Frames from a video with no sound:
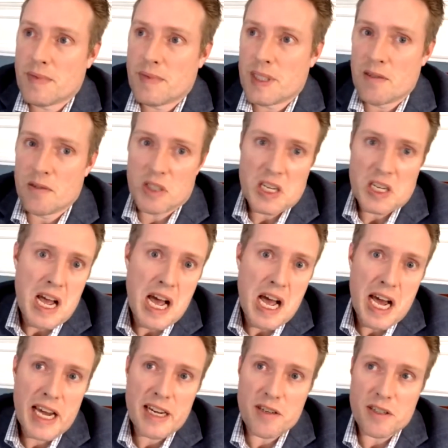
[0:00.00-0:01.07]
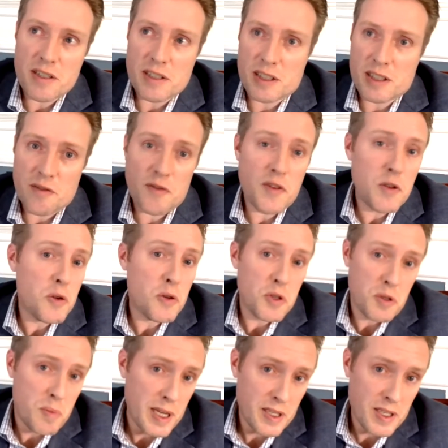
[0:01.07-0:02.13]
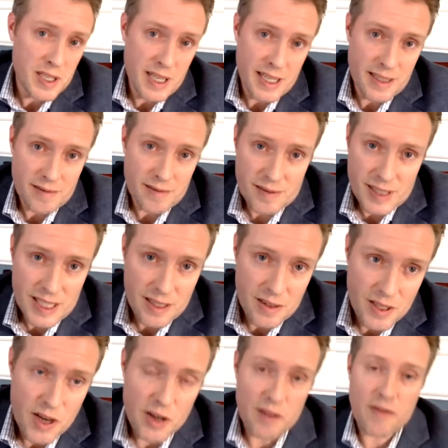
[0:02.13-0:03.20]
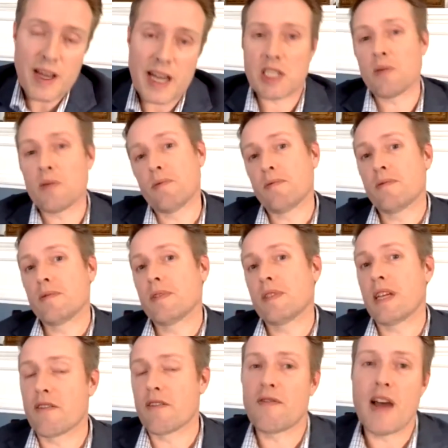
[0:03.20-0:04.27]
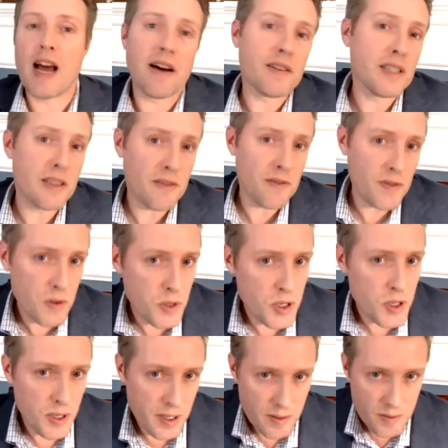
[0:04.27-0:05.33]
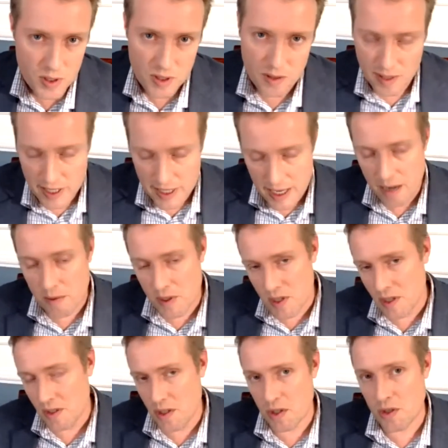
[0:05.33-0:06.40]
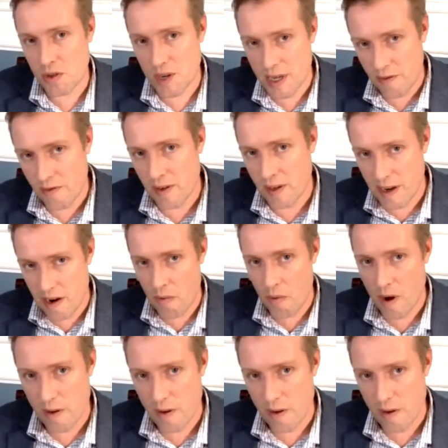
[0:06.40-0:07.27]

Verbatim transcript: you know, denied or confused based on, you know, the artifacts that are found in the future. So right now we're still just trying to figure out